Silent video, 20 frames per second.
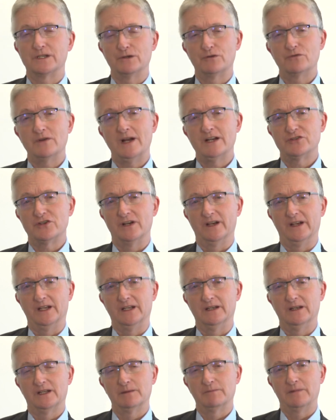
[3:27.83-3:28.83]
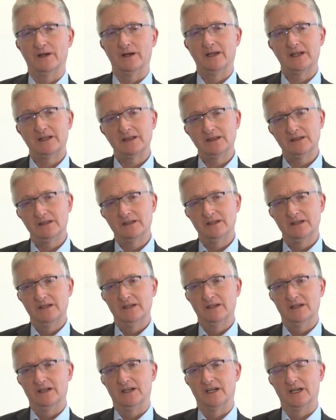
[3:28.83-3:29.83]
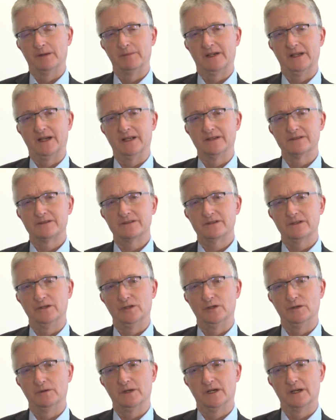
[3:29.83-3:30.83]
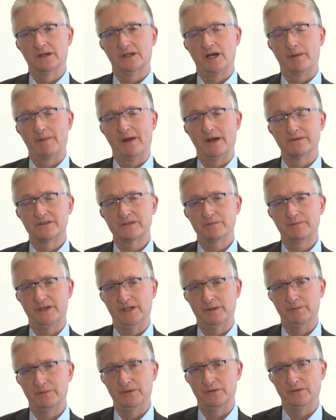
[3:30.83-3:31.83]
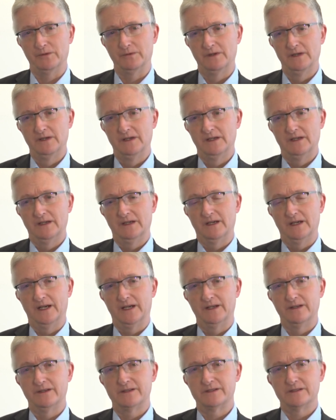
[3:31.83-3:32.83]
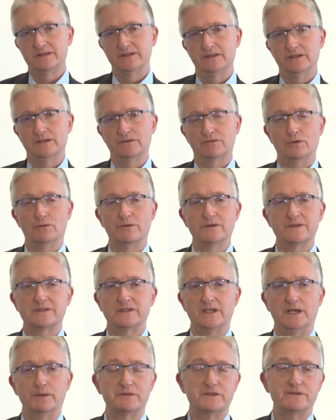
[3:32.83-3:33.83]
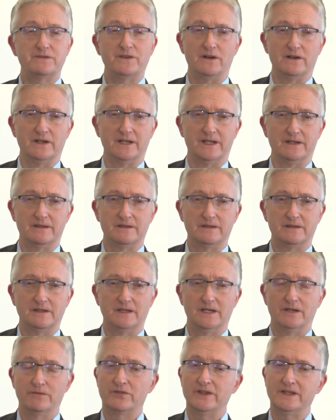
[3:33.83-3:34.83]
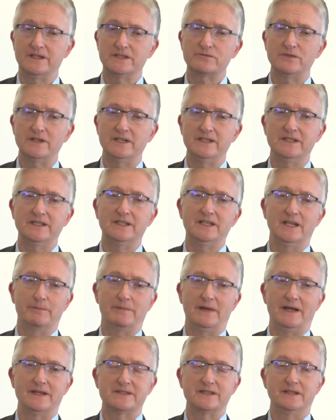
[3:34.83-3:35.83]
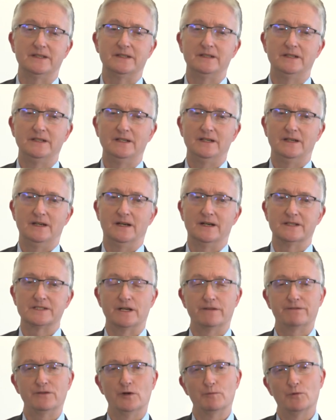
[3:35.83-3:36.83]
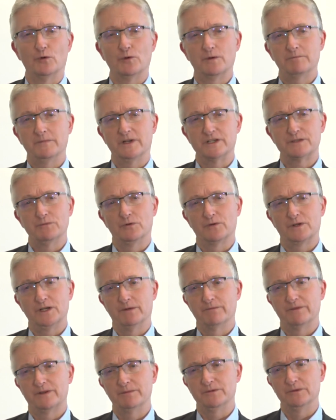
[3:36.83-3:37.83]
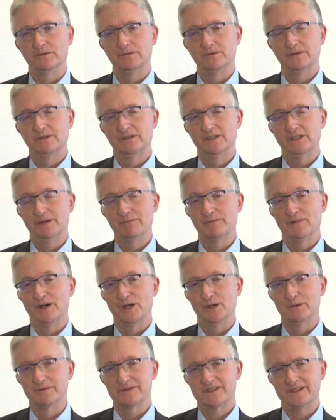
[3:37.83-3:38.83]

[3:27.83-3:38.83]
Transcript: So gradually, little by little, I began to come out to people. And of course, it was fine. And things really did get better as I felt much more comfortable in my own